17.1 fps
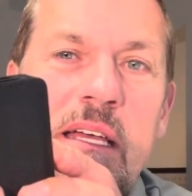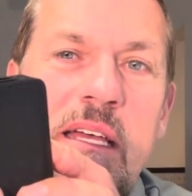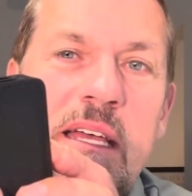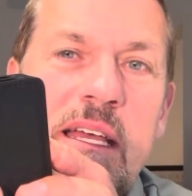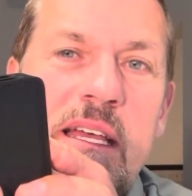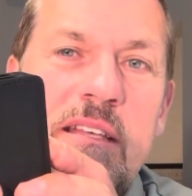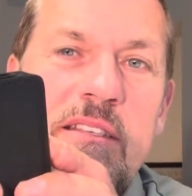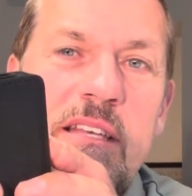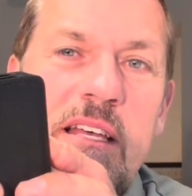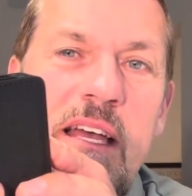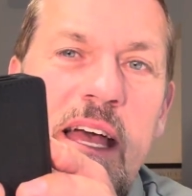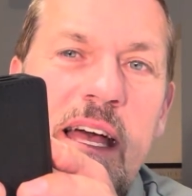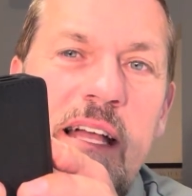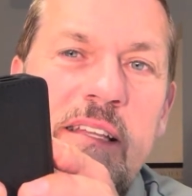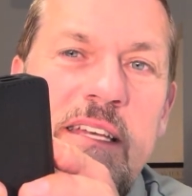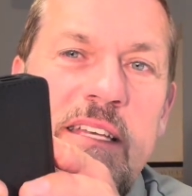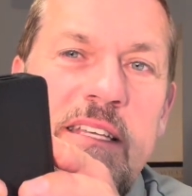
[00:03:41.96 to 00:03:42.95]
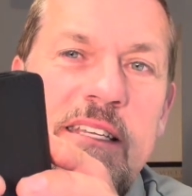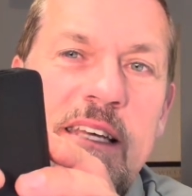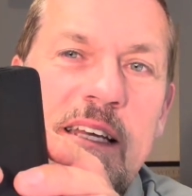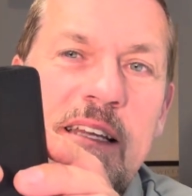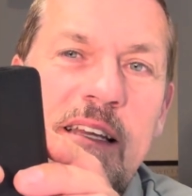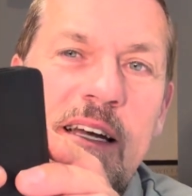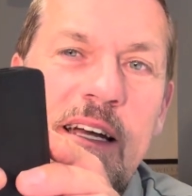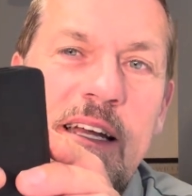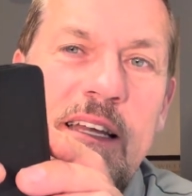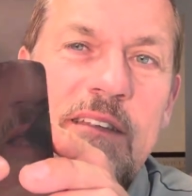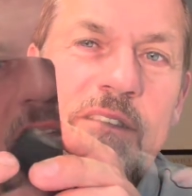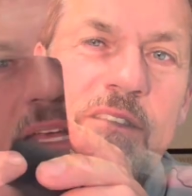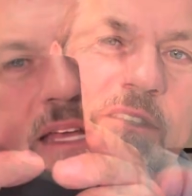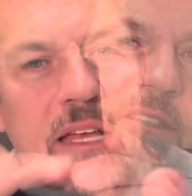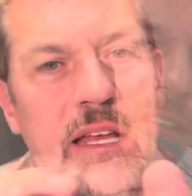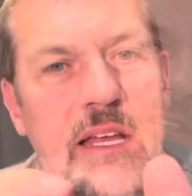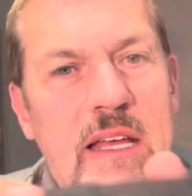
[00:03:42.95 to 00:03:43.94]
it's a LED
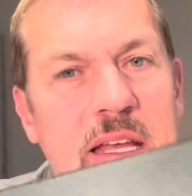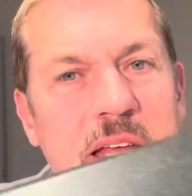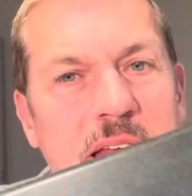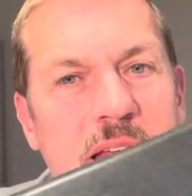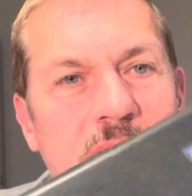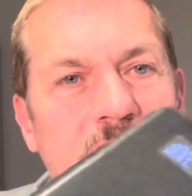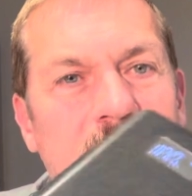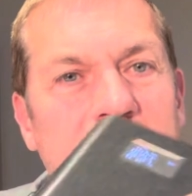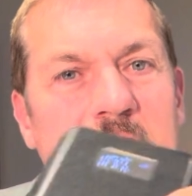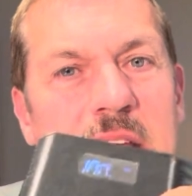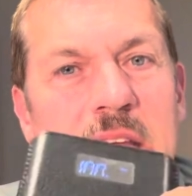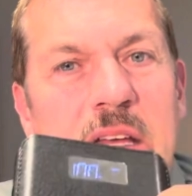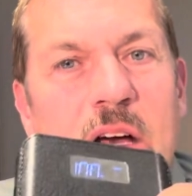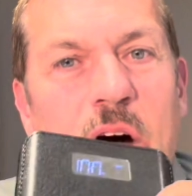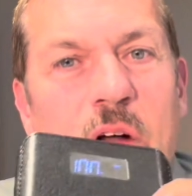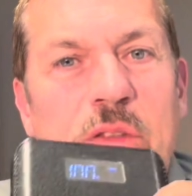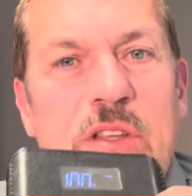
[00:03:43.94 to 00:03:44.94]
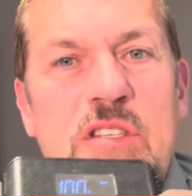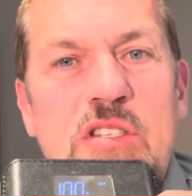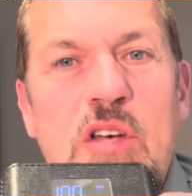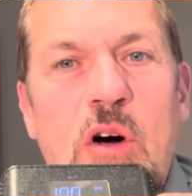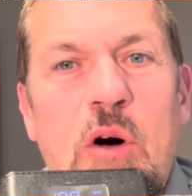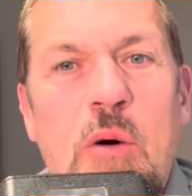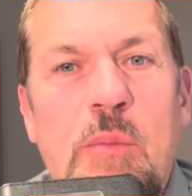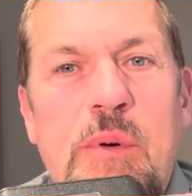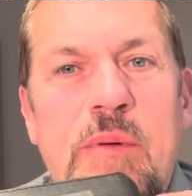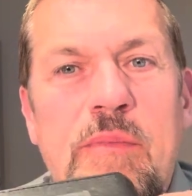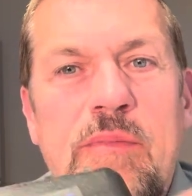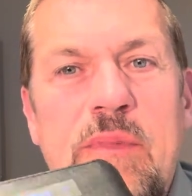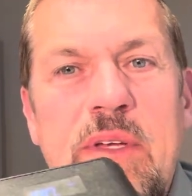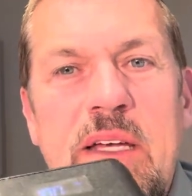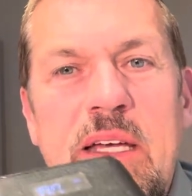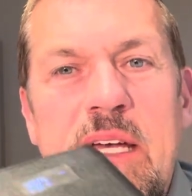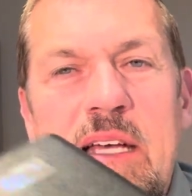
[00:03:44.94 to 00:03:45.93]
light. On the top,
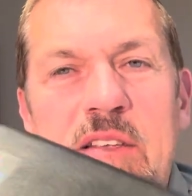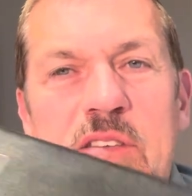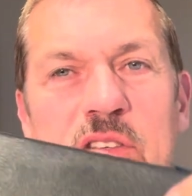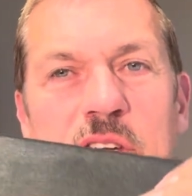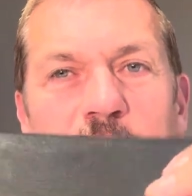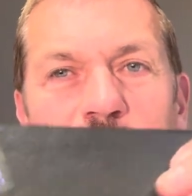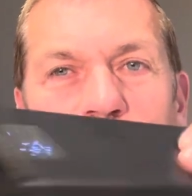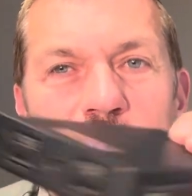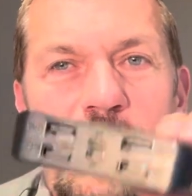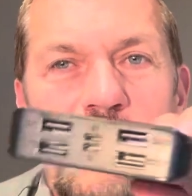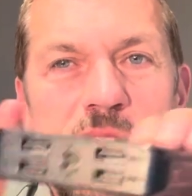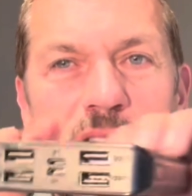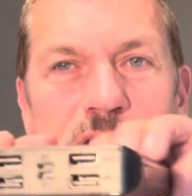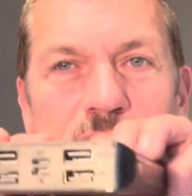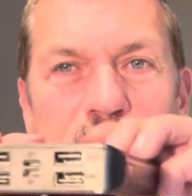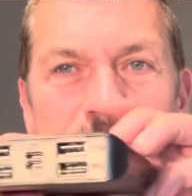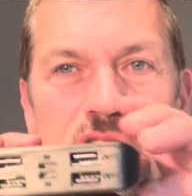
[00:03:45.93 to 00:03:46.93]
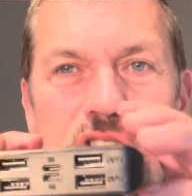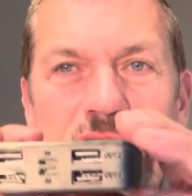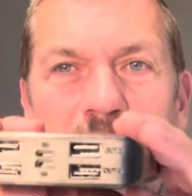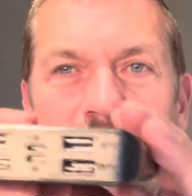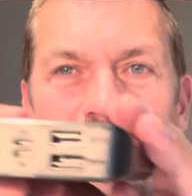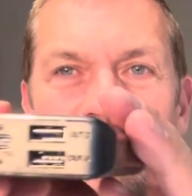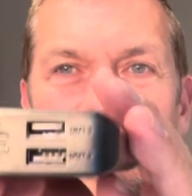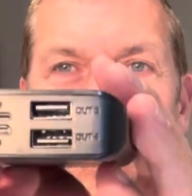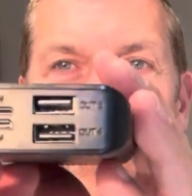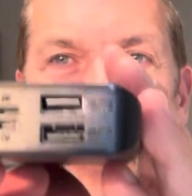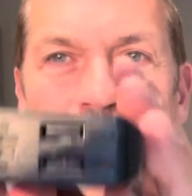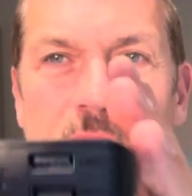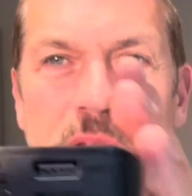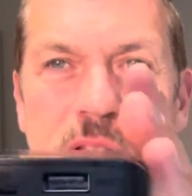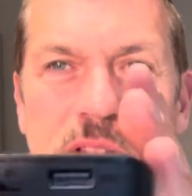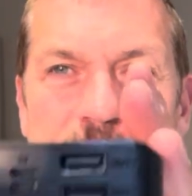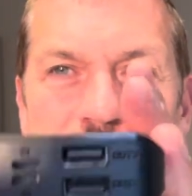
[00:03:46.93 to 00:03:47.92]
it's got your charging
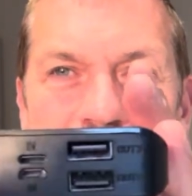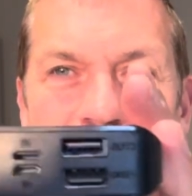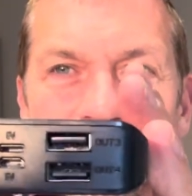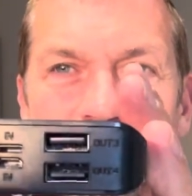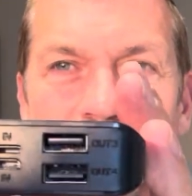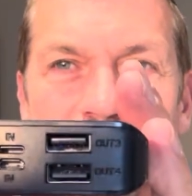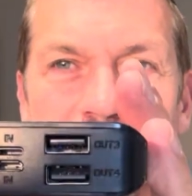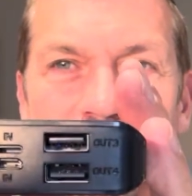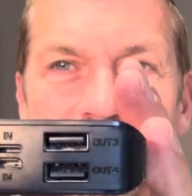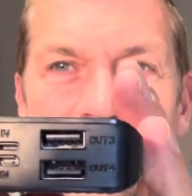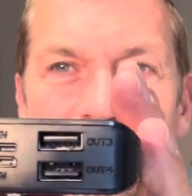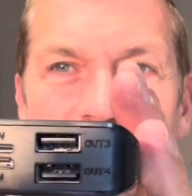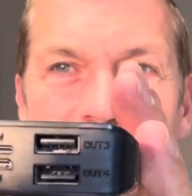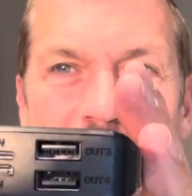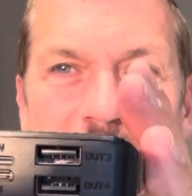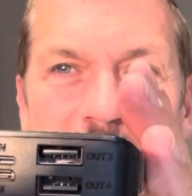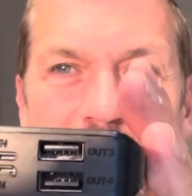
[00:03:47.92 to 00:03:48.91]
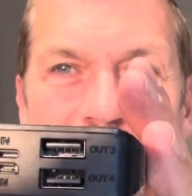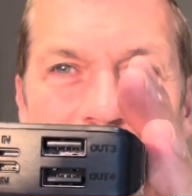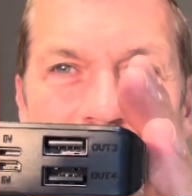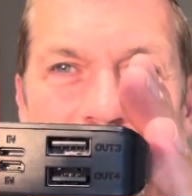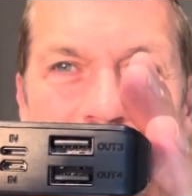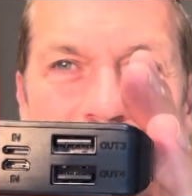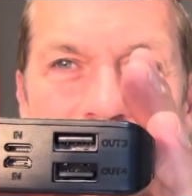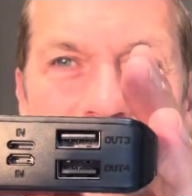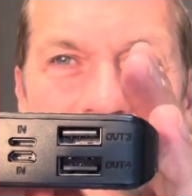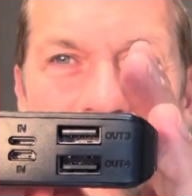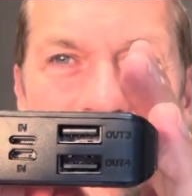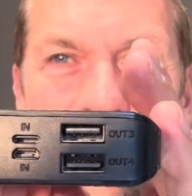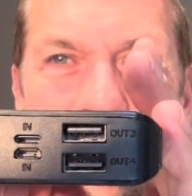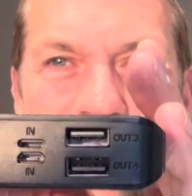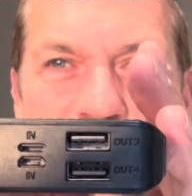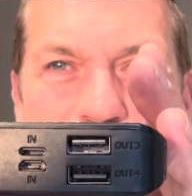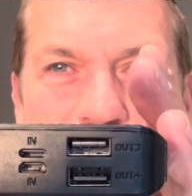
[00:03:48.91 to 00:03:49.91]
point,
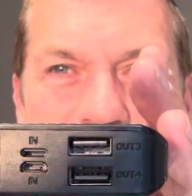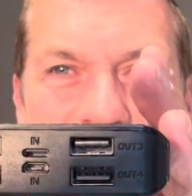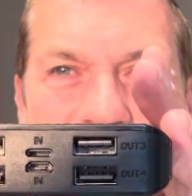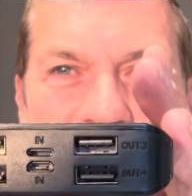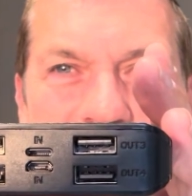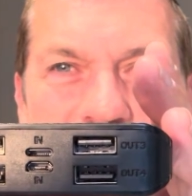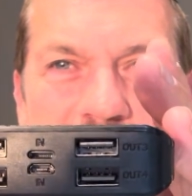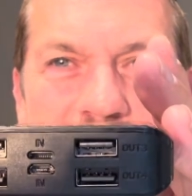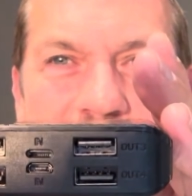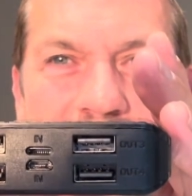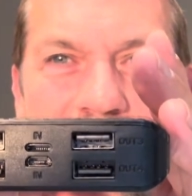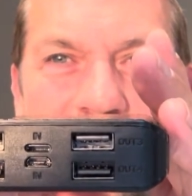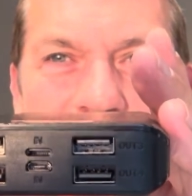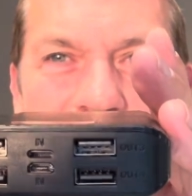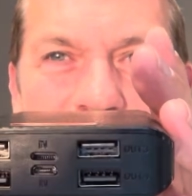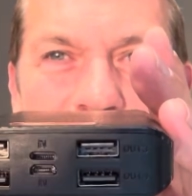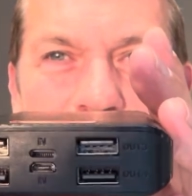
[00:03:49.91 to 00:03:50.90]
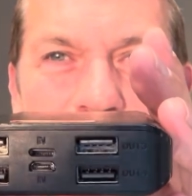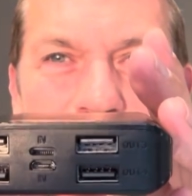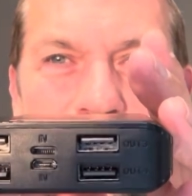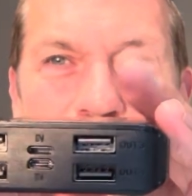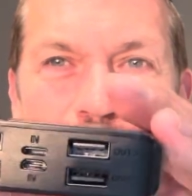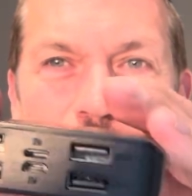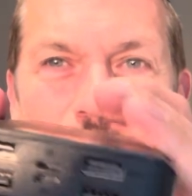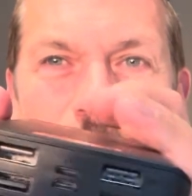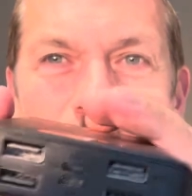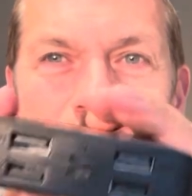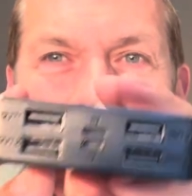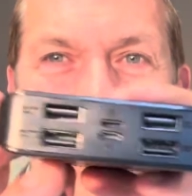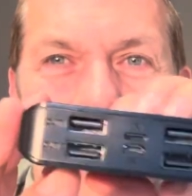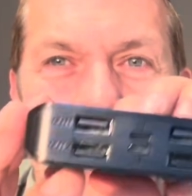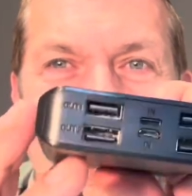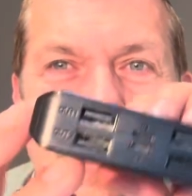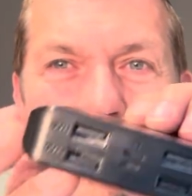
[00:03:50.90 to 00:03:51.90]
USB-C, and it's got 4
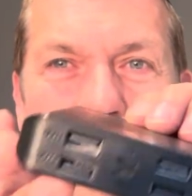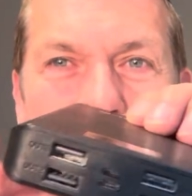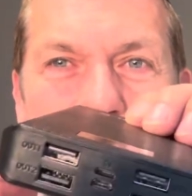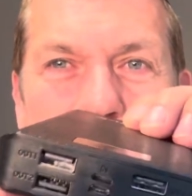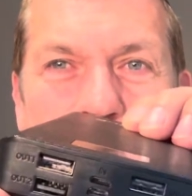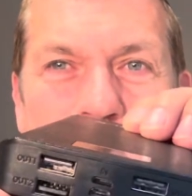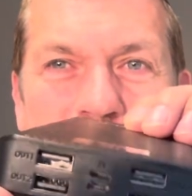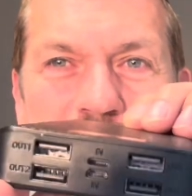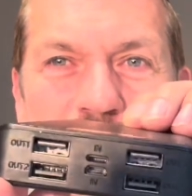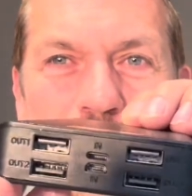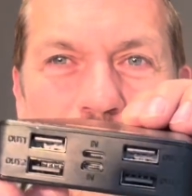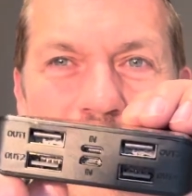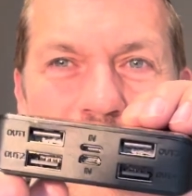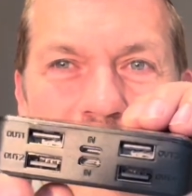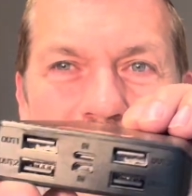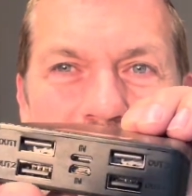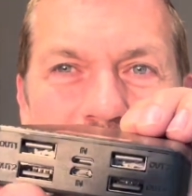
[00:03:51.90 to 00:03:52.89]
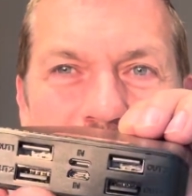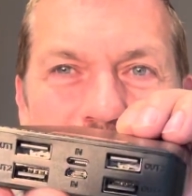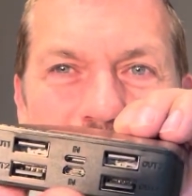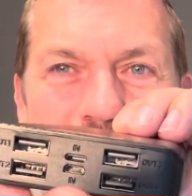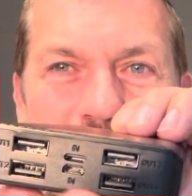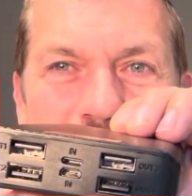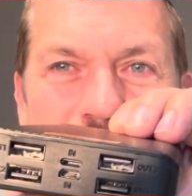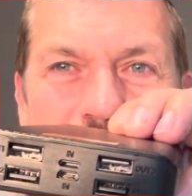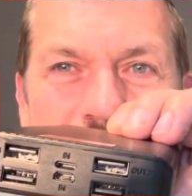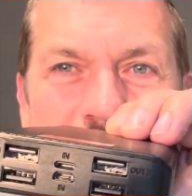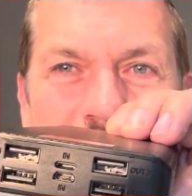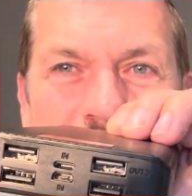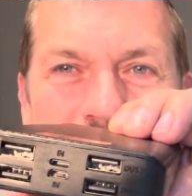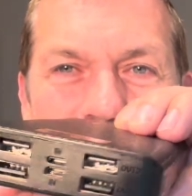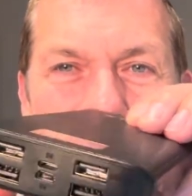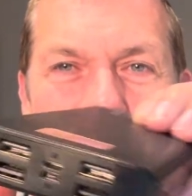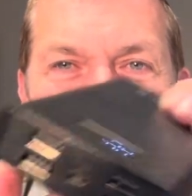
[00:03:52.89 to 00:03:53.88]
USB
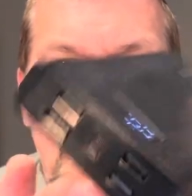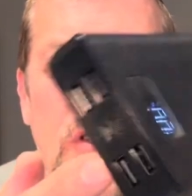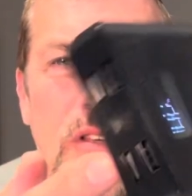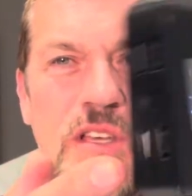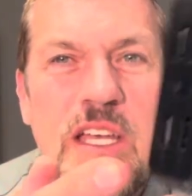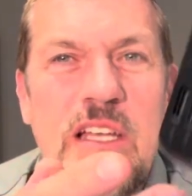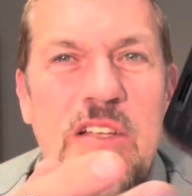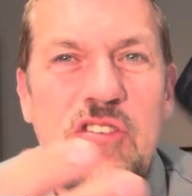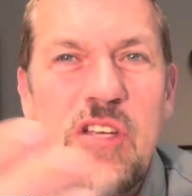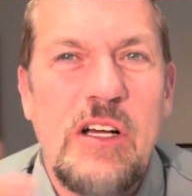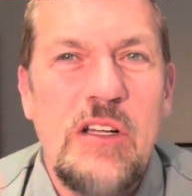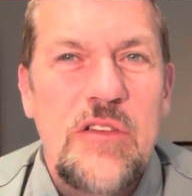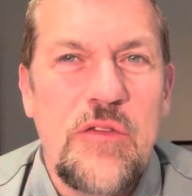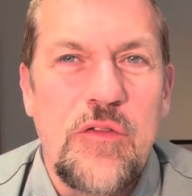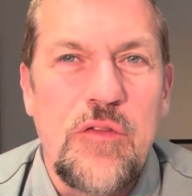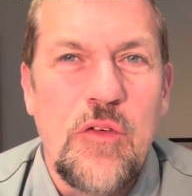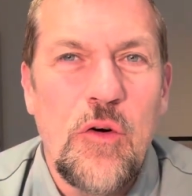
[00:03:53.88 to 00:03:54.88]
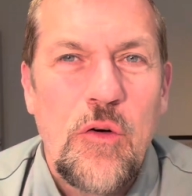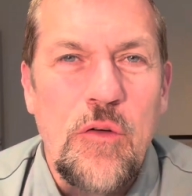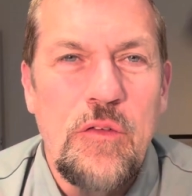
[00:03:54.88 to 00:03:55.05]
chargers. So you can charge 4